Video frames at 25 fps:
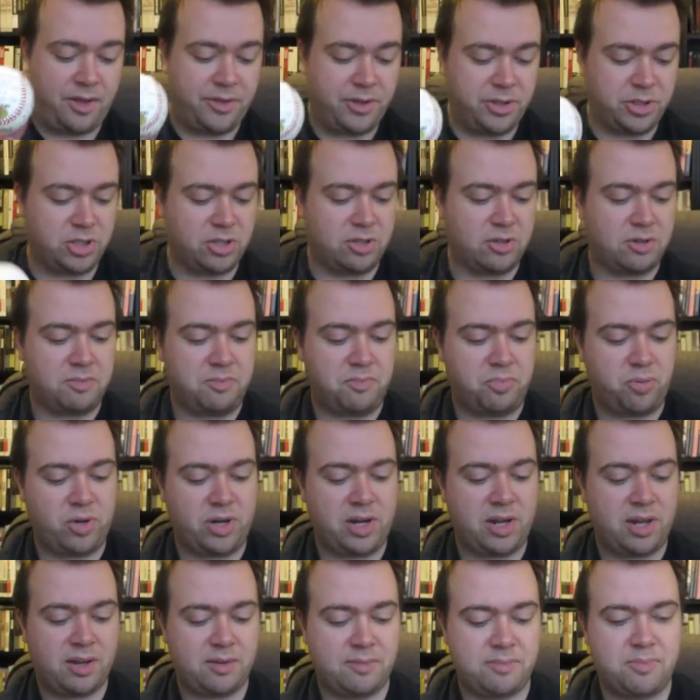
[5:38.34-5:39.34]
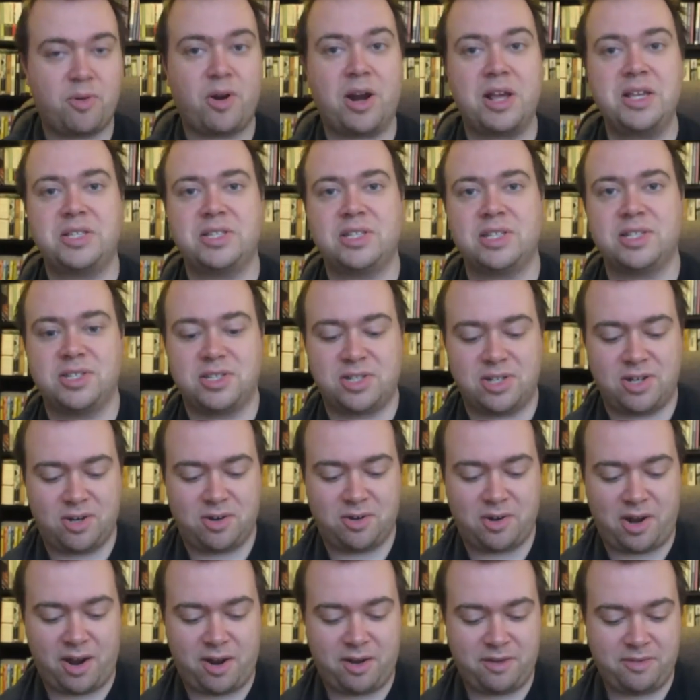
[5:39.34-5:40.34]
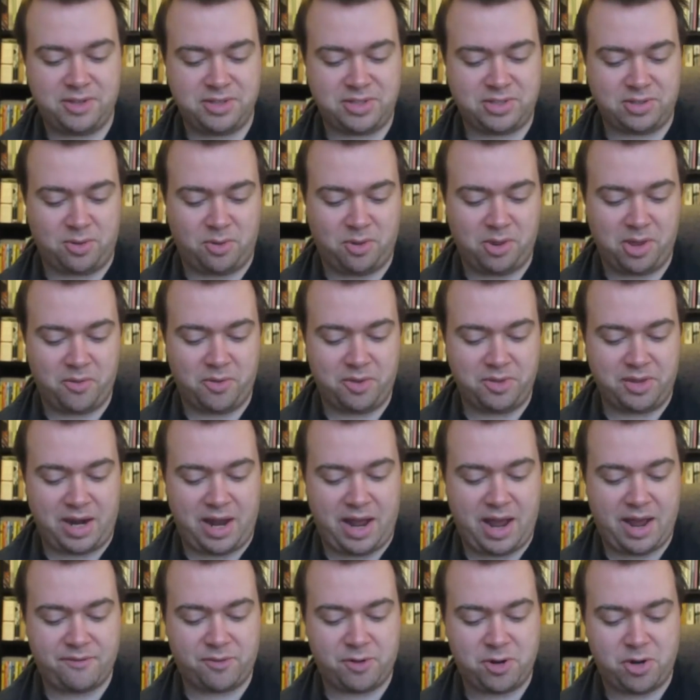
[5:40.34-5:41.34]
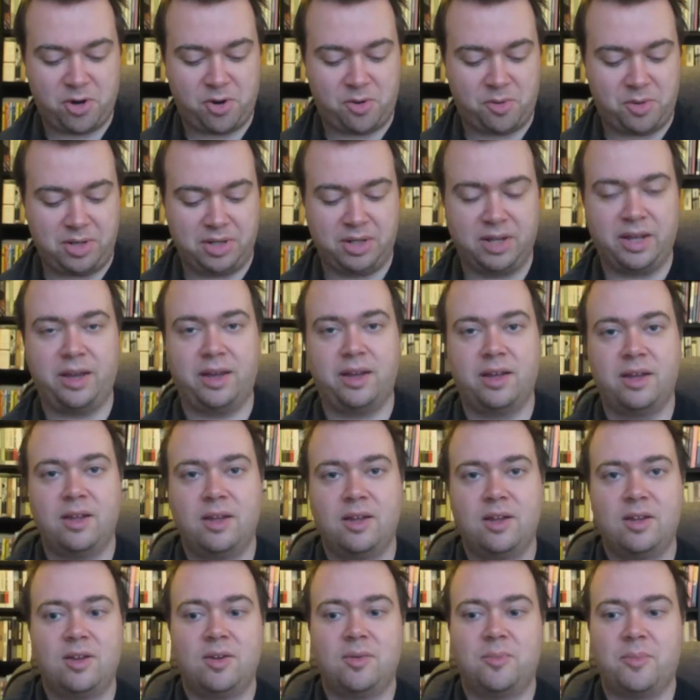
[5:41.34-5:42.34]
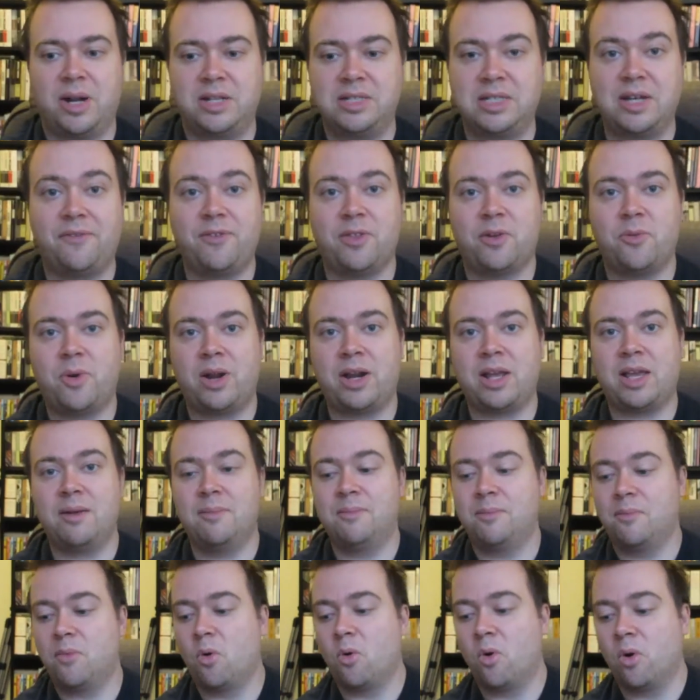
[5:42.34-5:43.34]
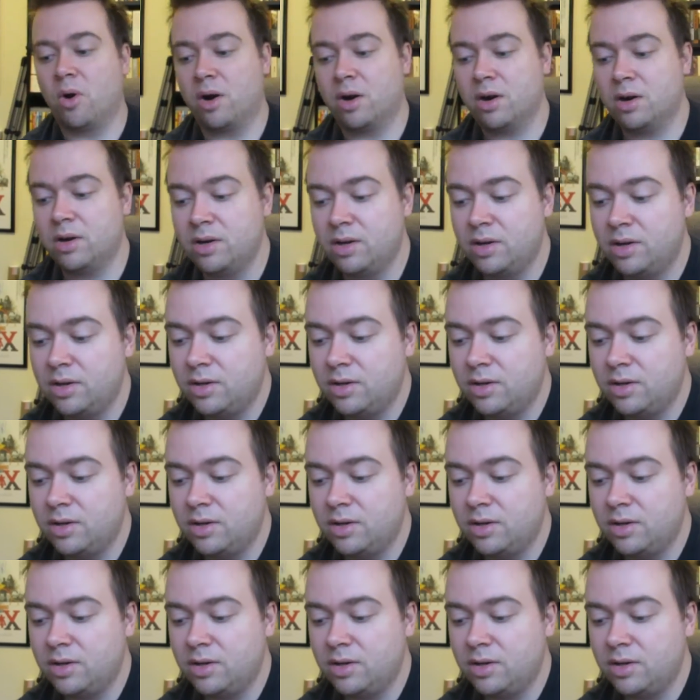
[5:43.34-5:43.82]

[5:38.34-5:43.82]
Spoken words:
These are pretty pricey, so this is the only one that I have currently. But I definitely want to get more.